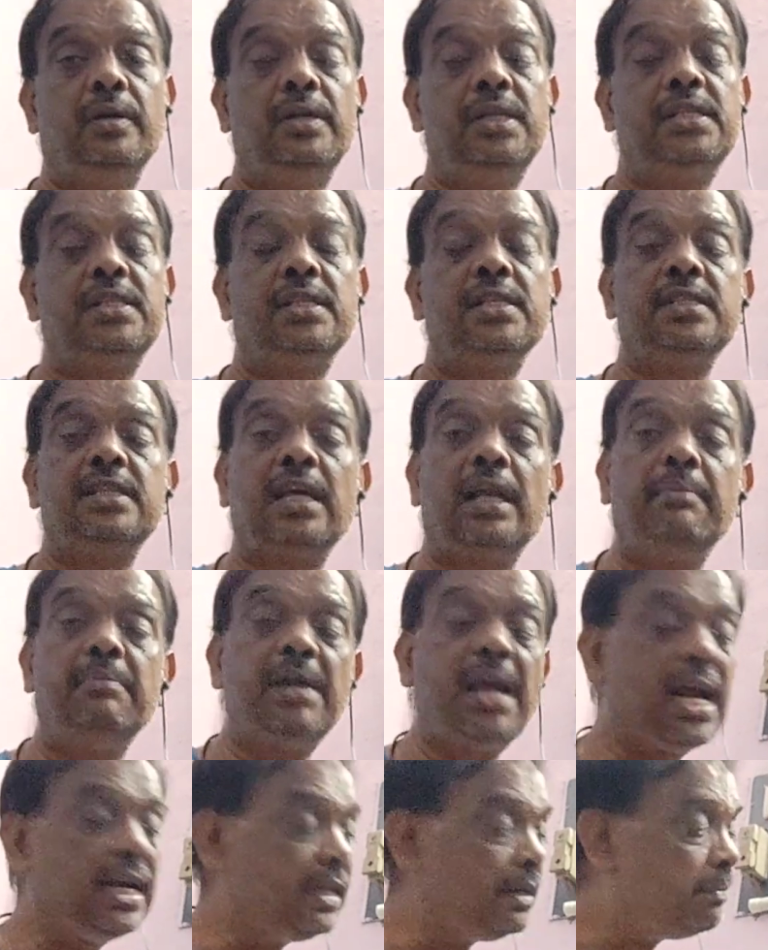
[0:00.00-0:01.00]
Distance can
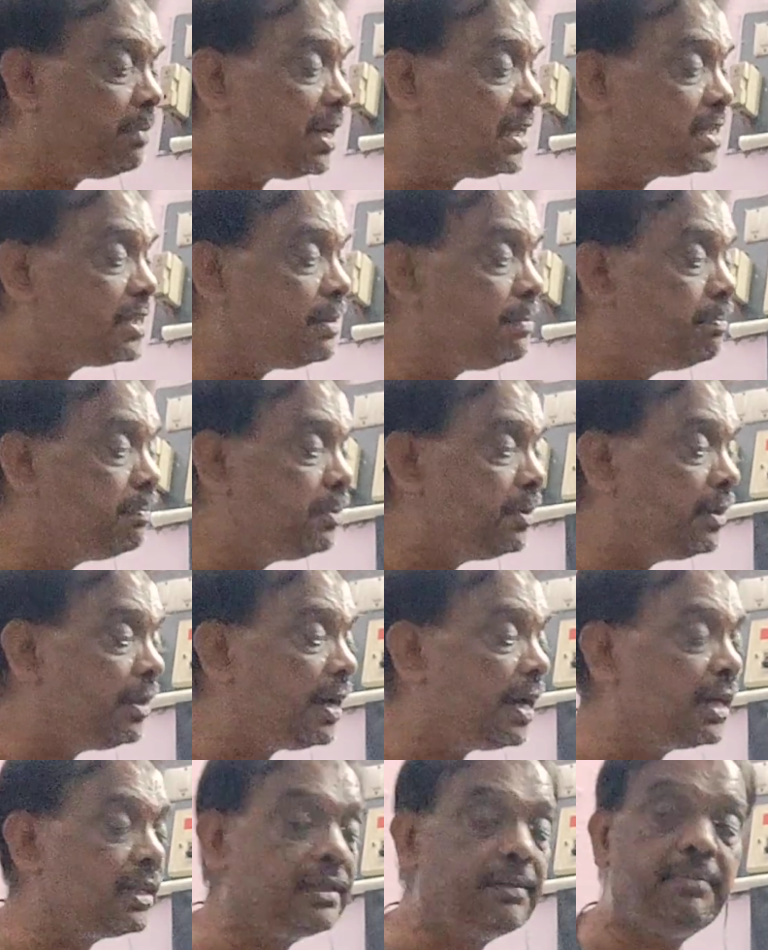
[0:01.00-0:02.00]
be added by
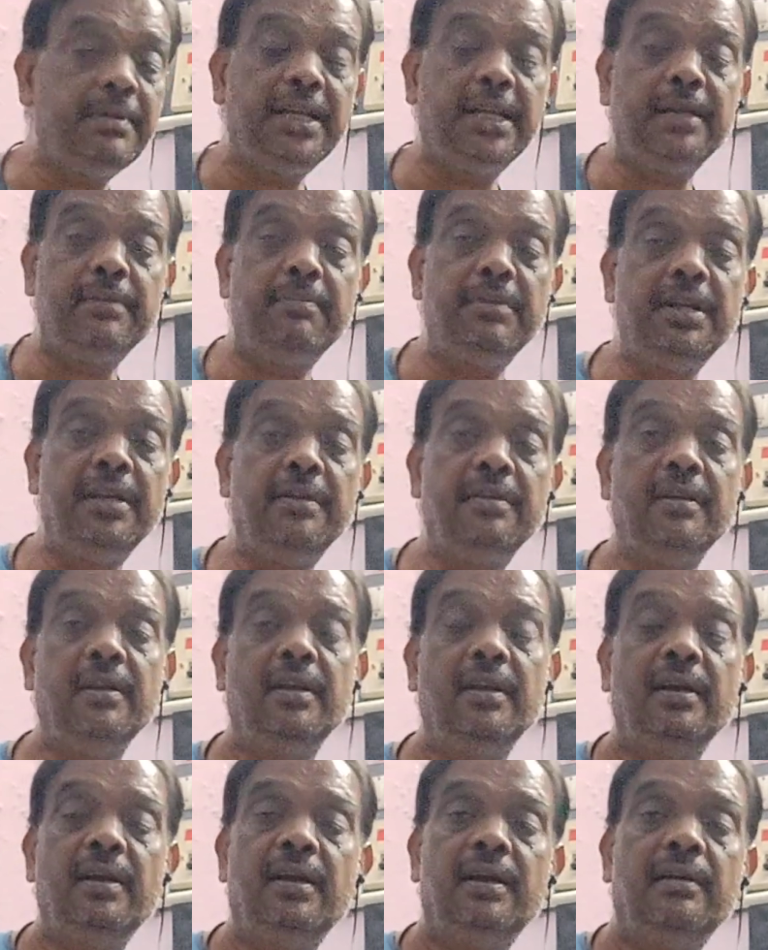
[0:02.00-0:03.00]
simple arithmetic means.
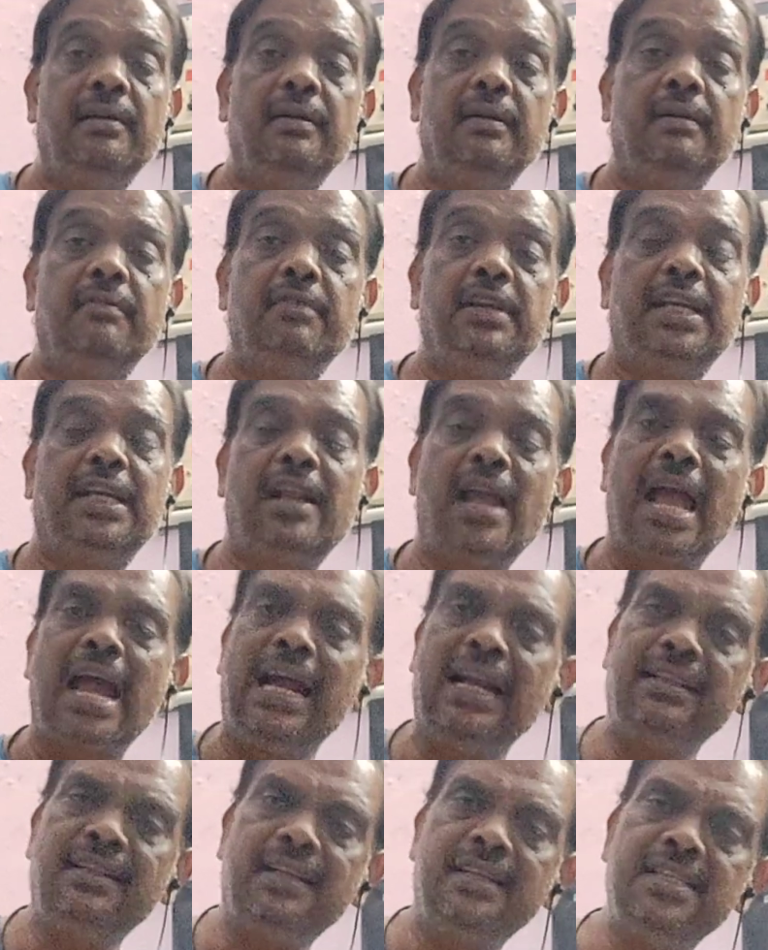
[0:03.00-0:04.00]
You can
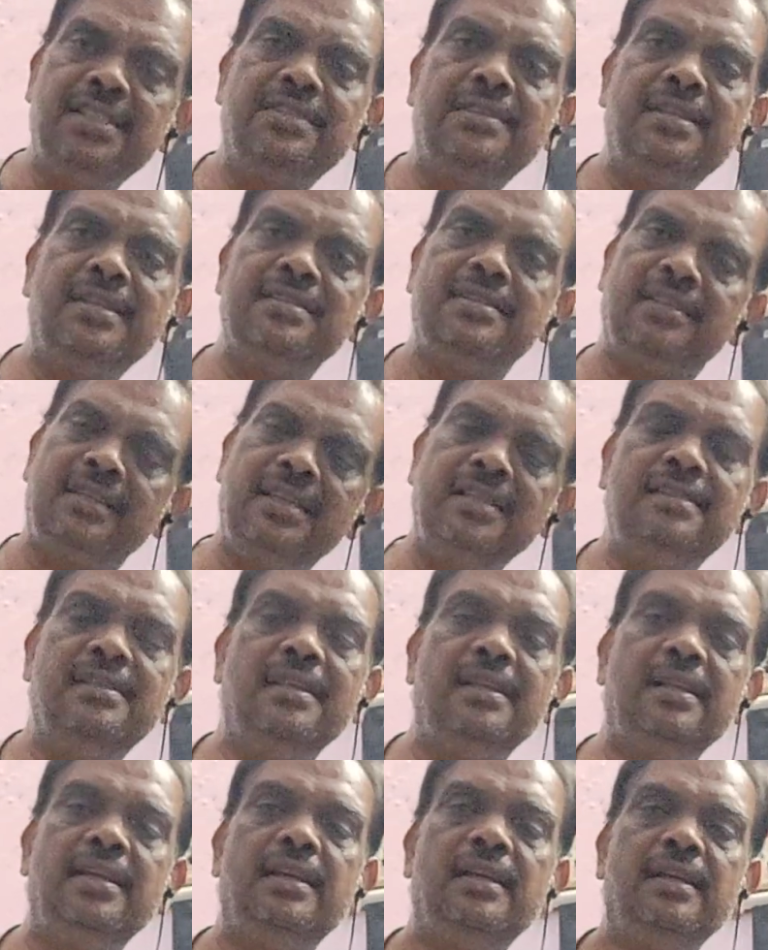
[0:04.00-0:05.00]
add the distance
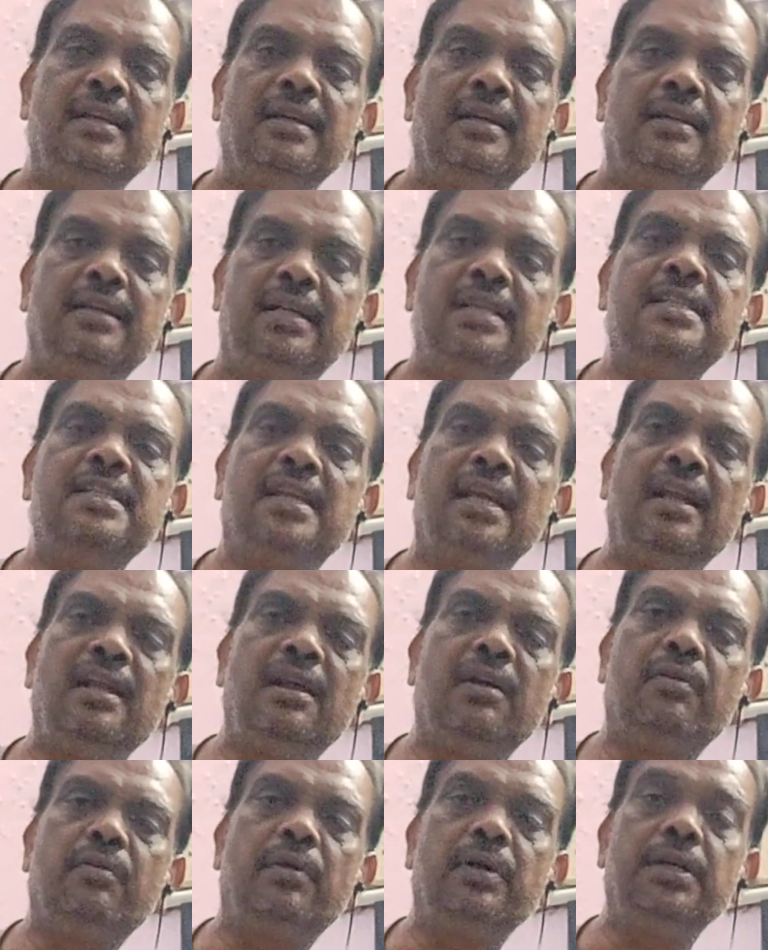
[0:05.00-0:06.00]
easily, that is
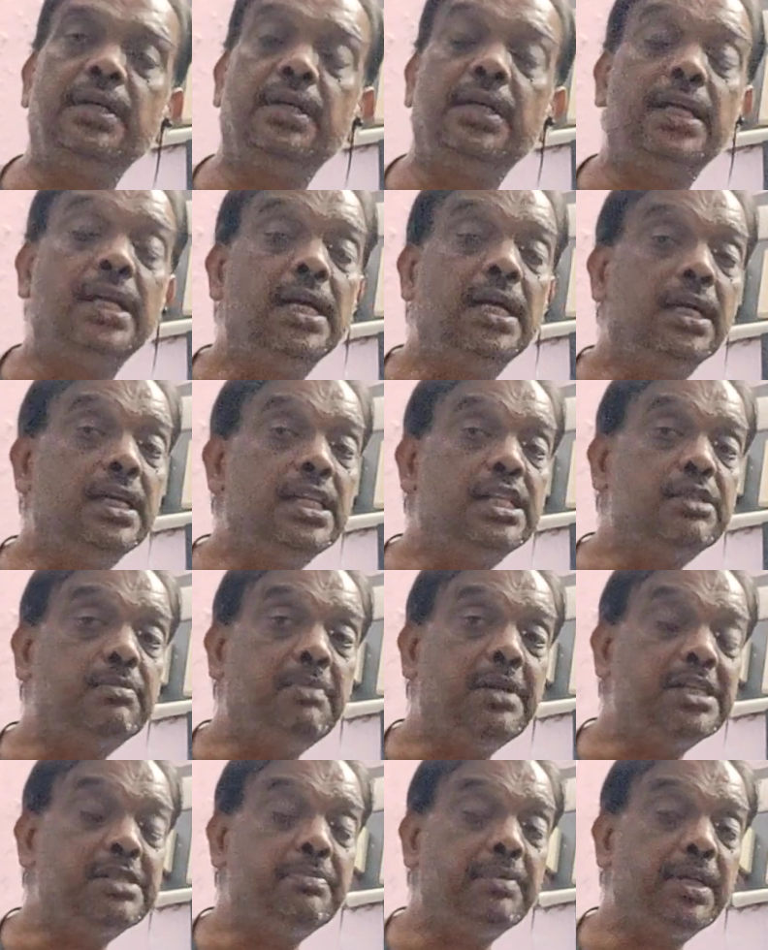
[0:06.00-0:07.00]
scalar quantity.
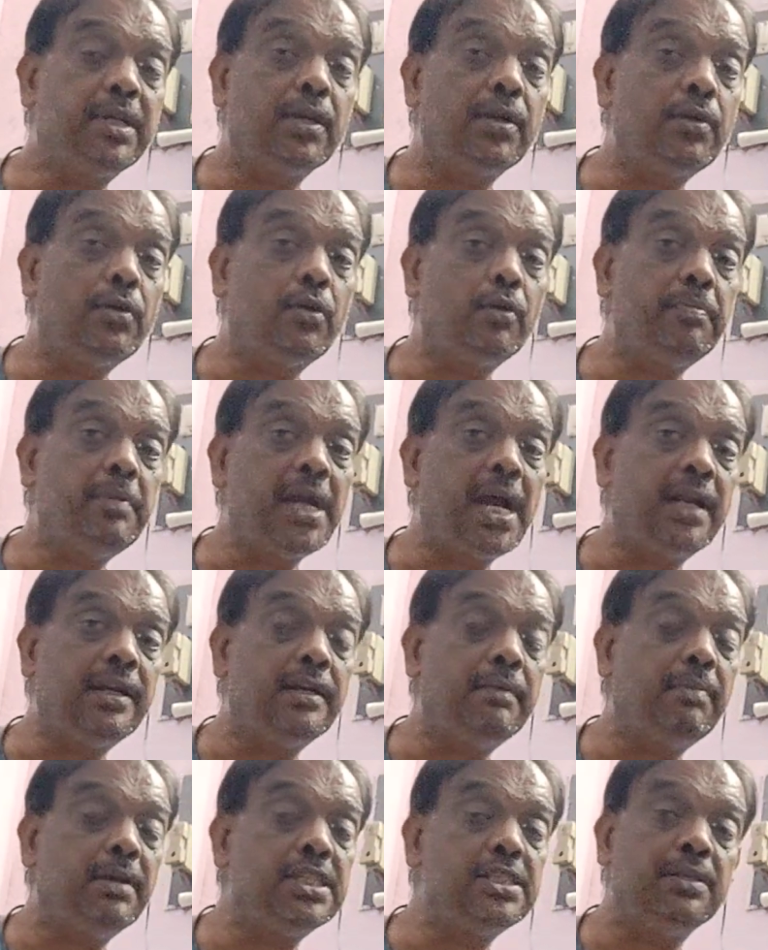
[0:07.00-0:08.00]
Displacement cannot be
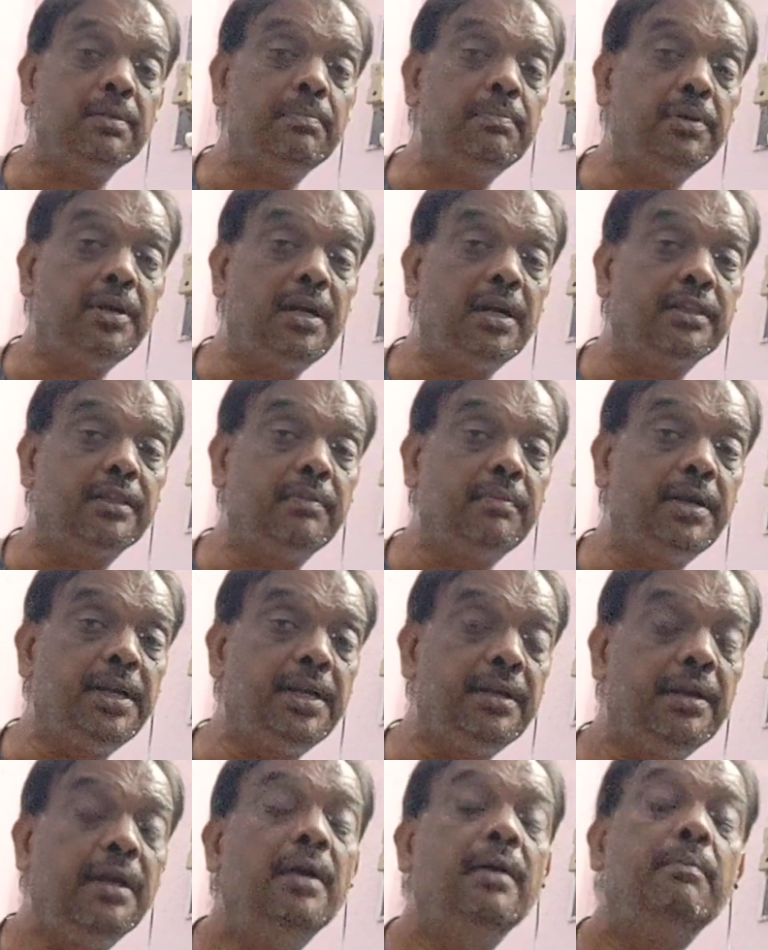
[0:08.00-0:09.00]
added by simple
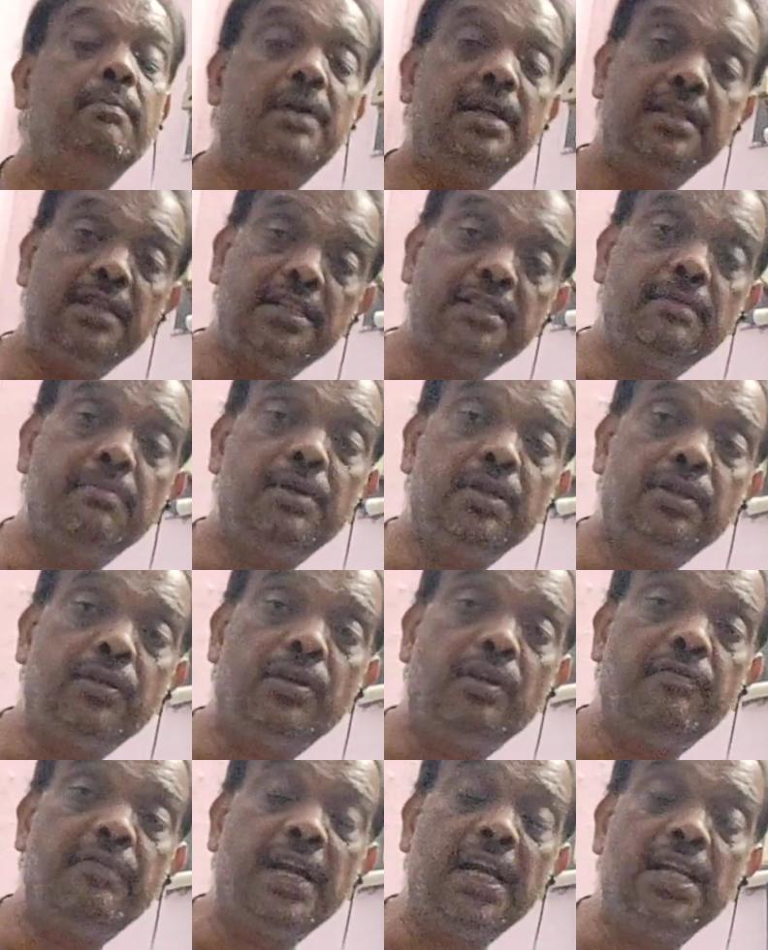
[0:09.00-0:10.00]
arithmetic, but there is a
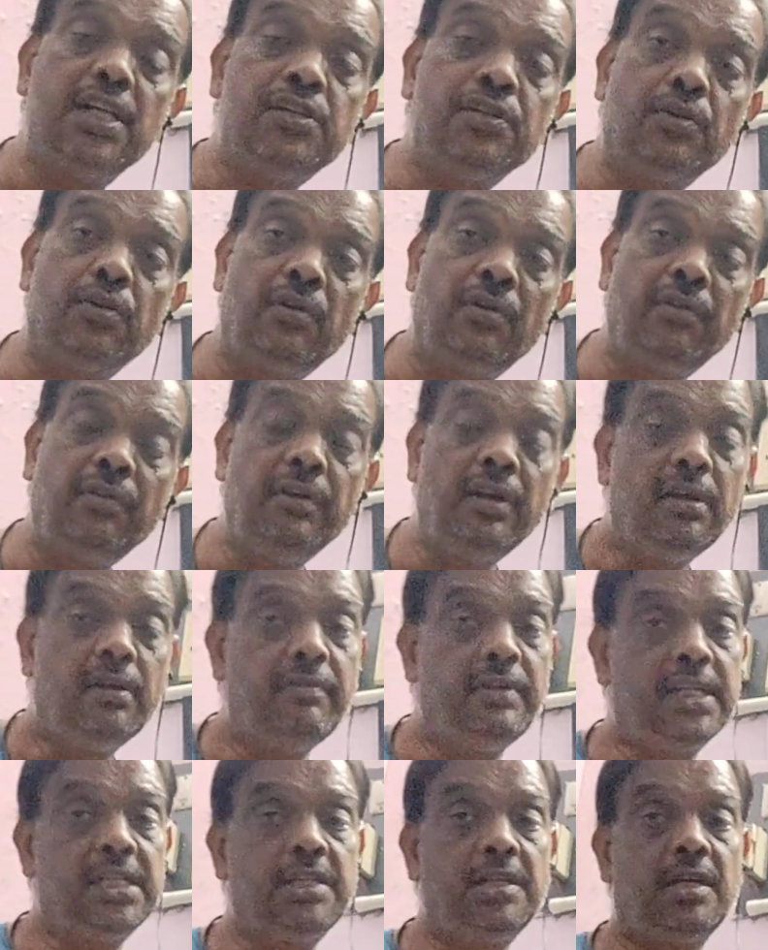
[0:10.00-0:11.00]
method of addition of
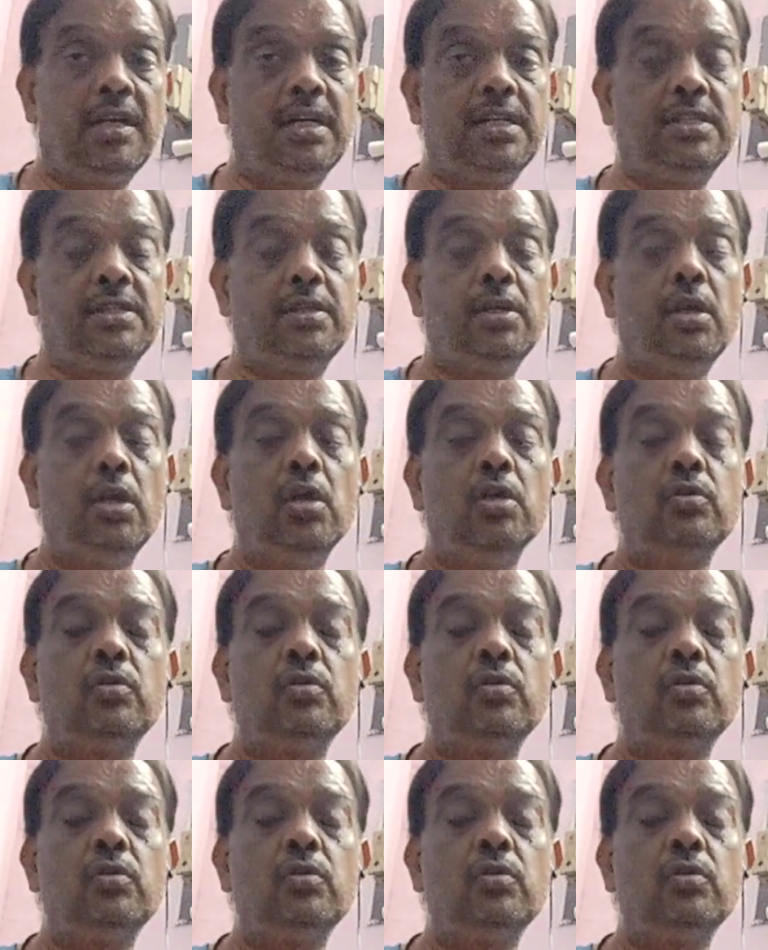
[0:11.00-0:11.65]
vectors.